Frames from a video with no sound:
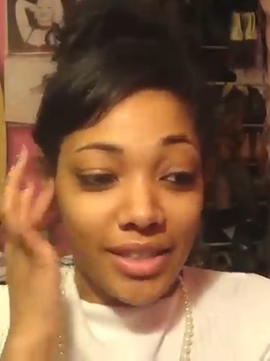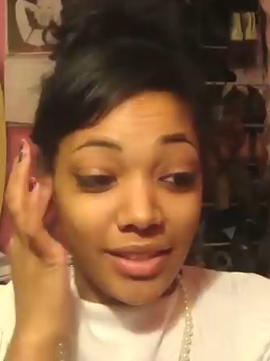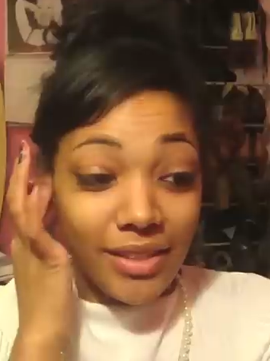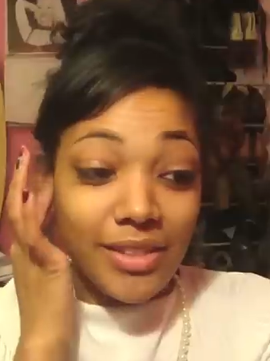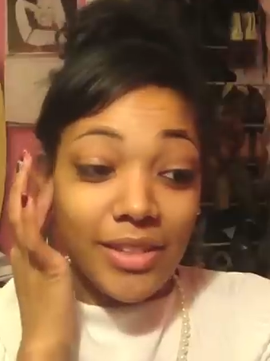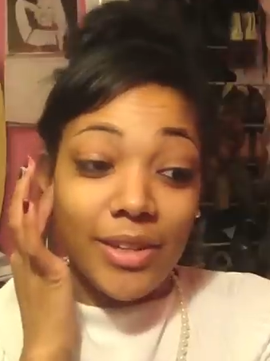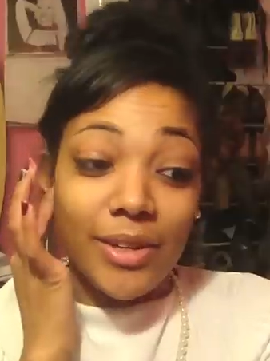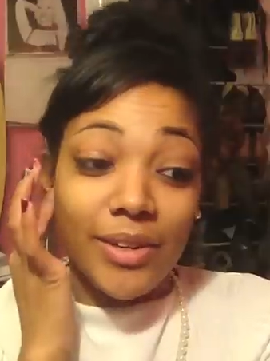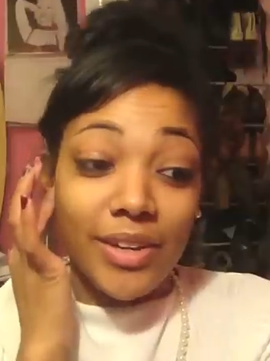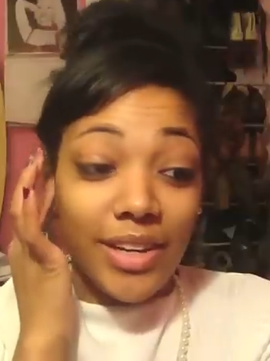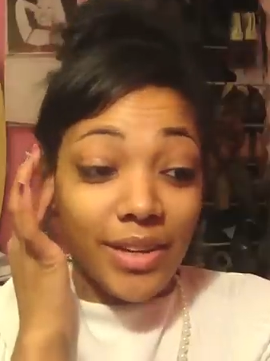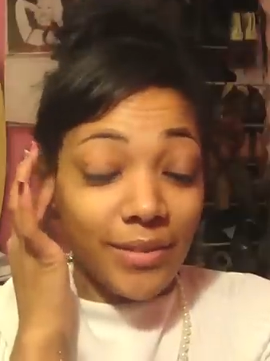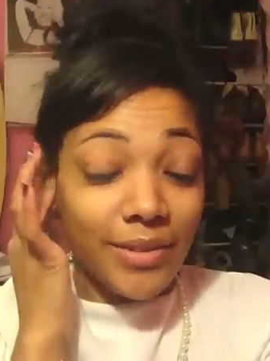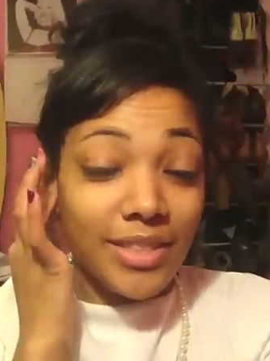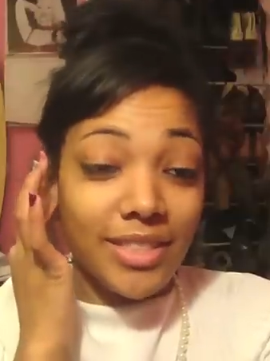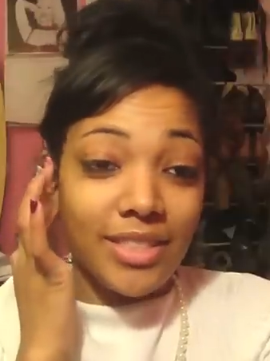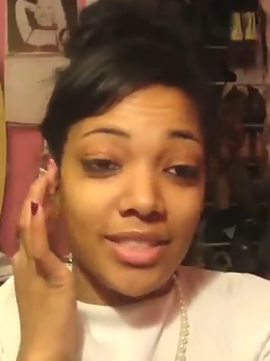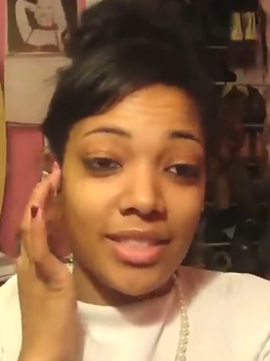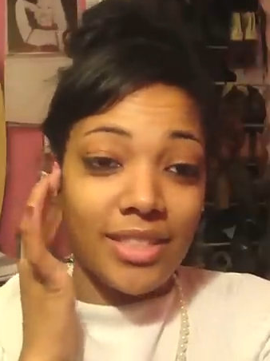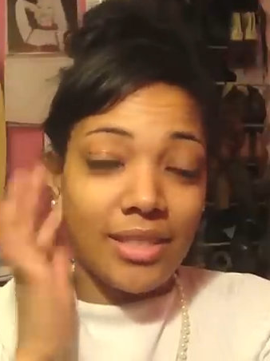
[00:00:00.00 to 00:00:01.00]
So it
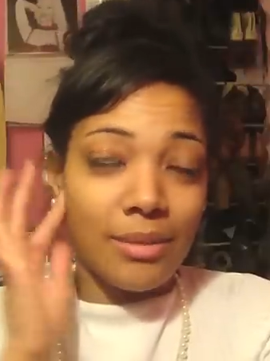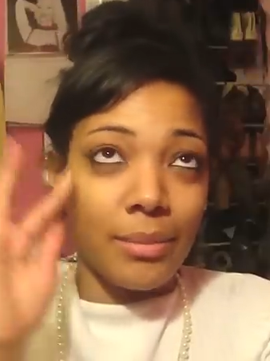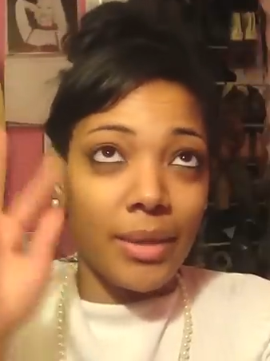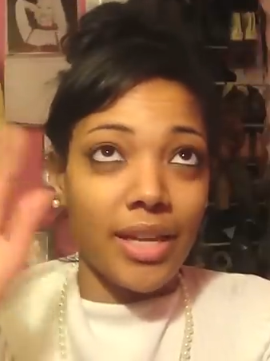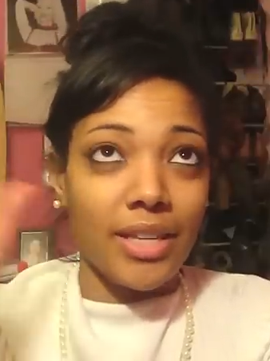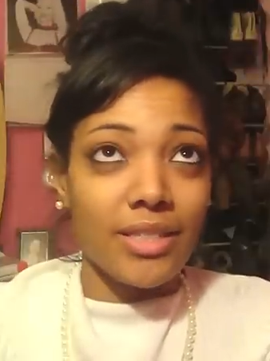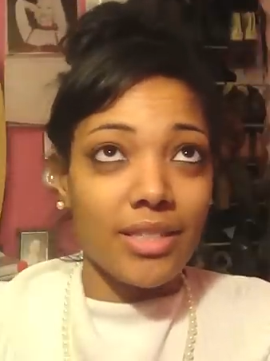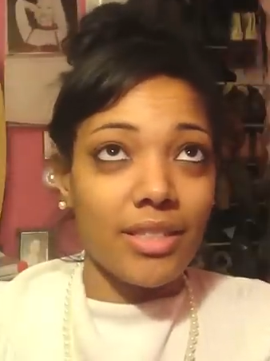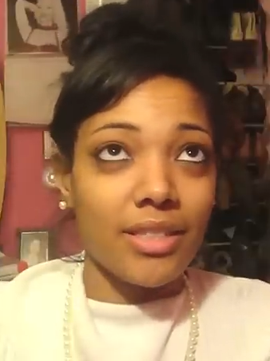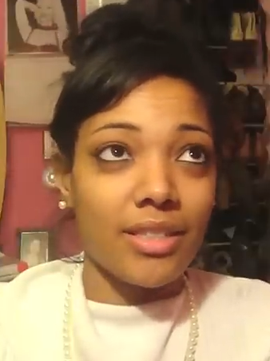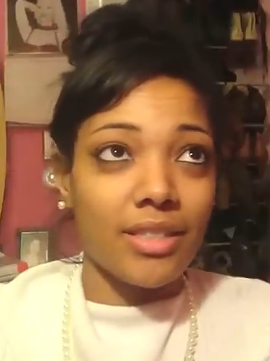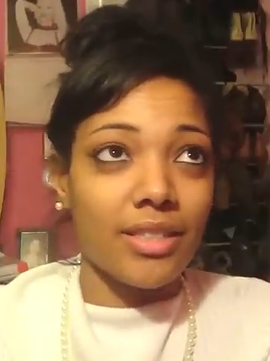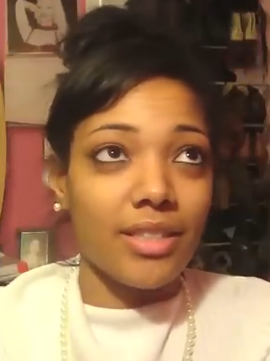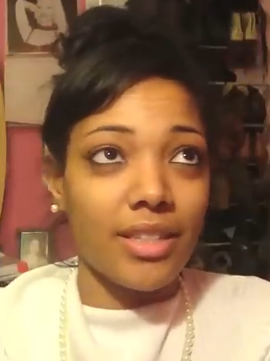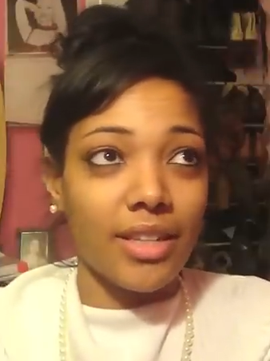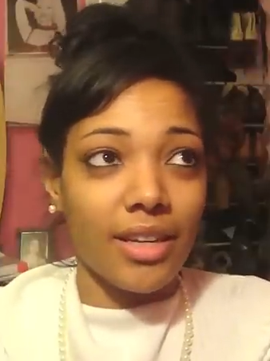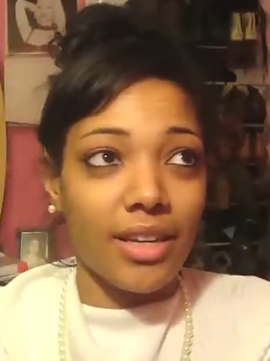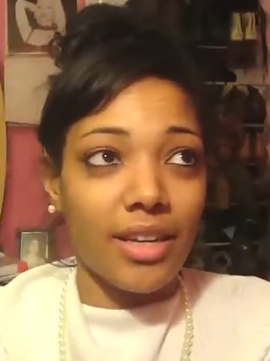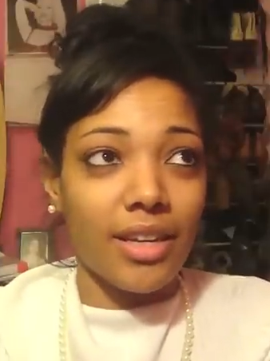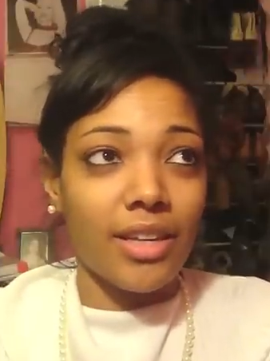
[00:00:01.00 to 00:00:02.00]
was just amazing to
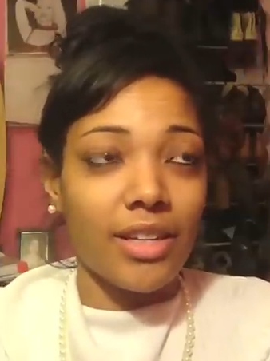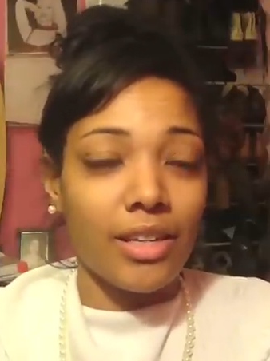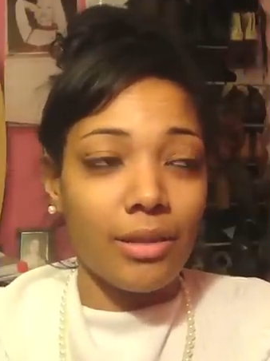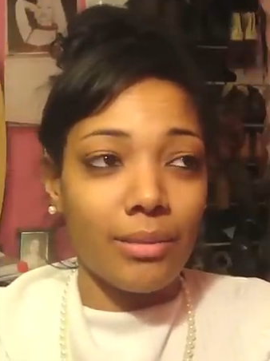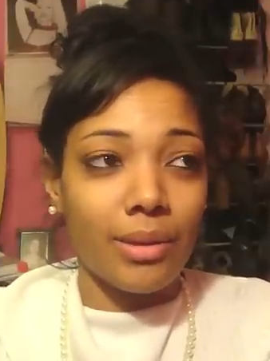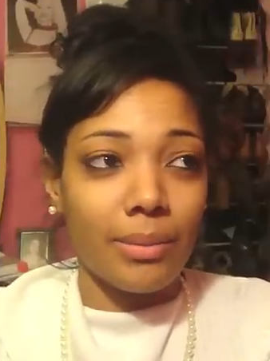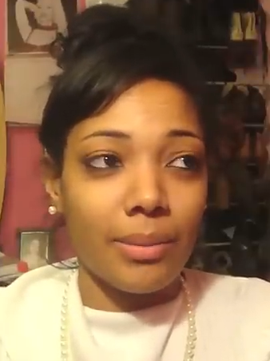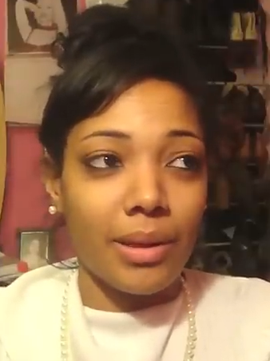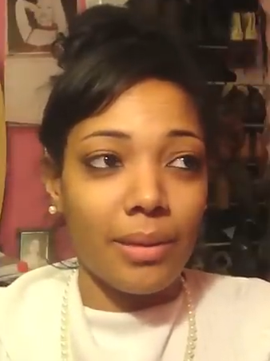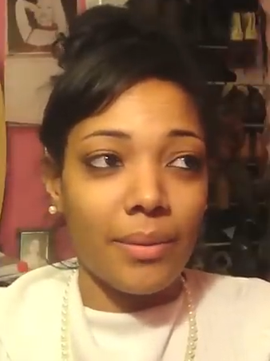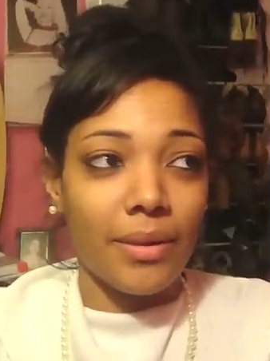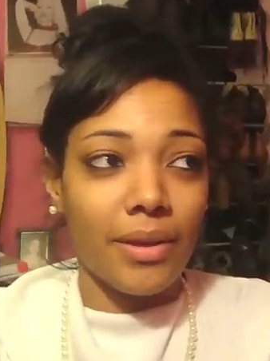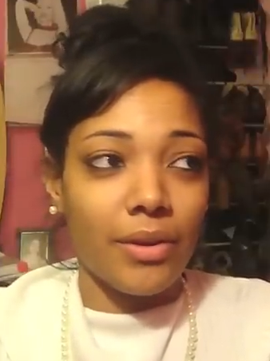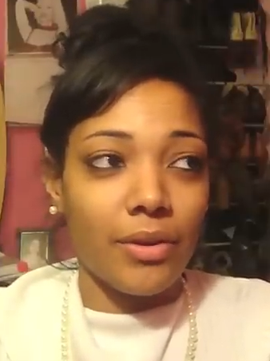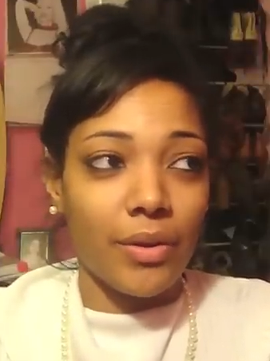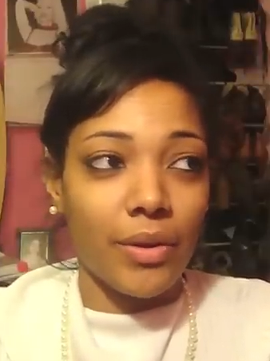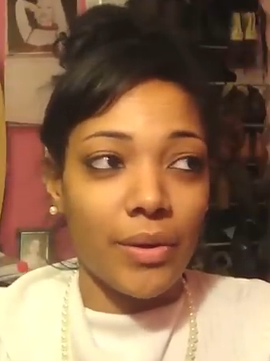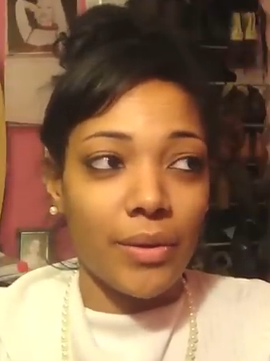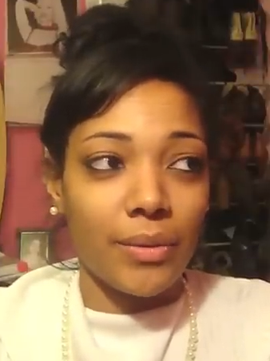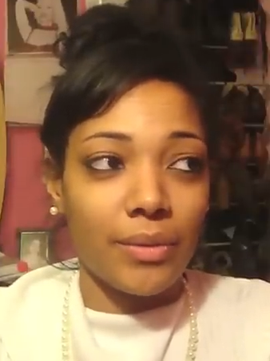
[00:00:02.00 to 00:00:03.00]
see, you know, my baby
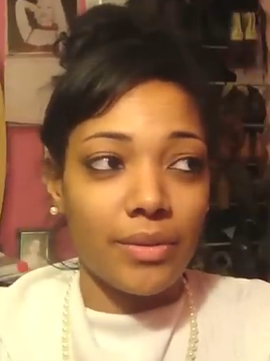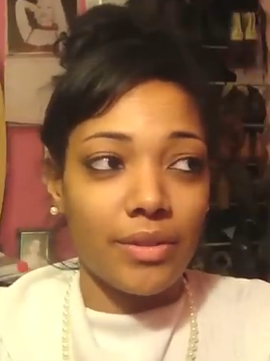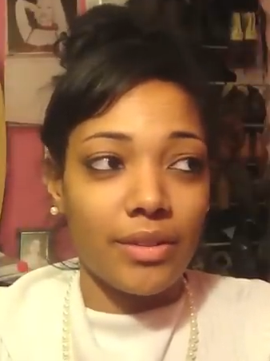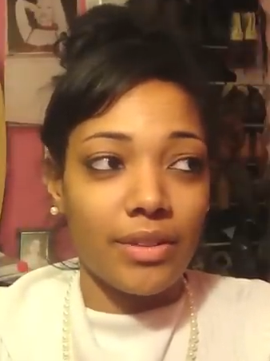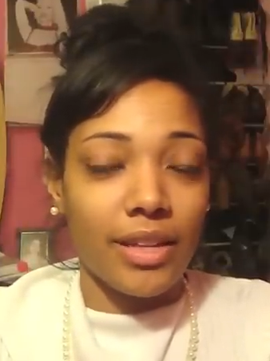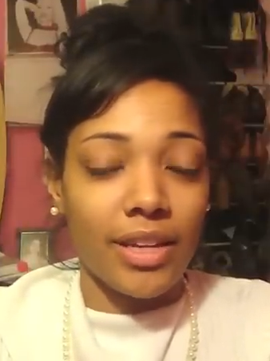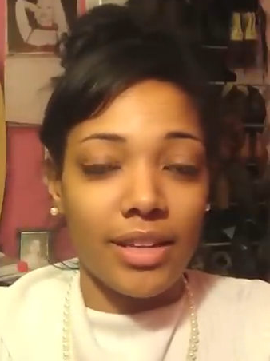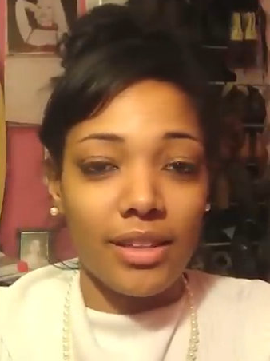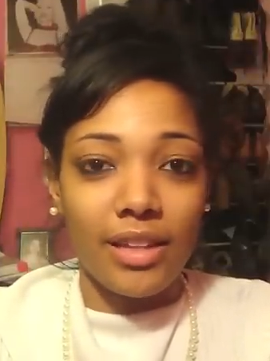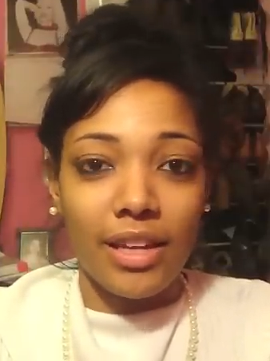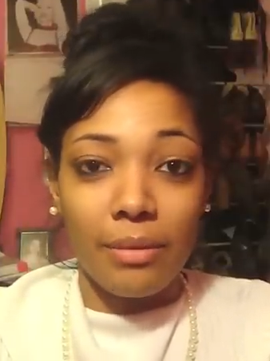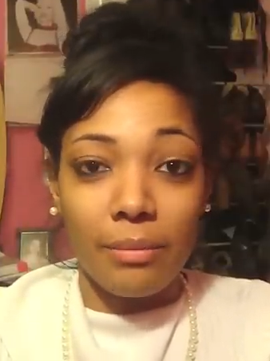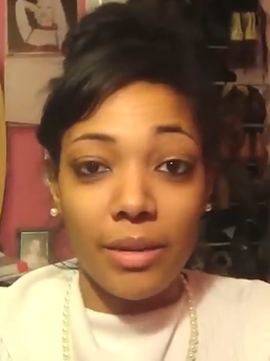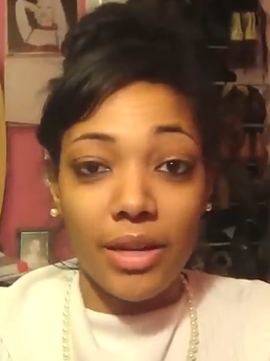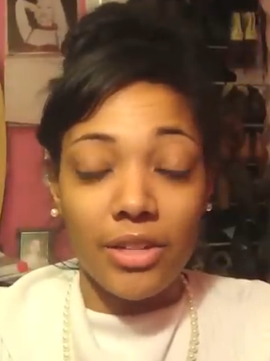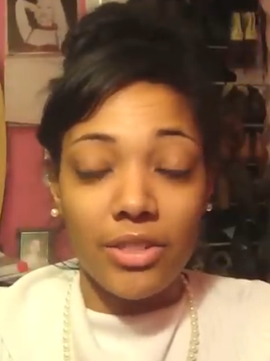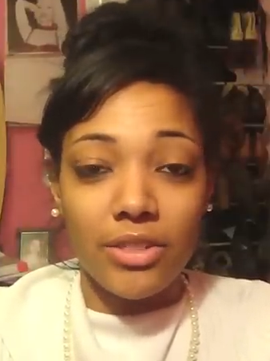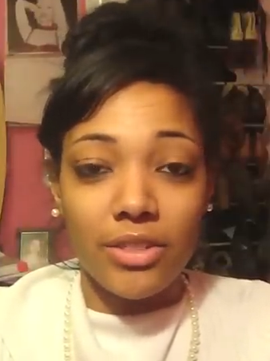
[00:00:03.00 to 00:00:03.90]
grown like that much.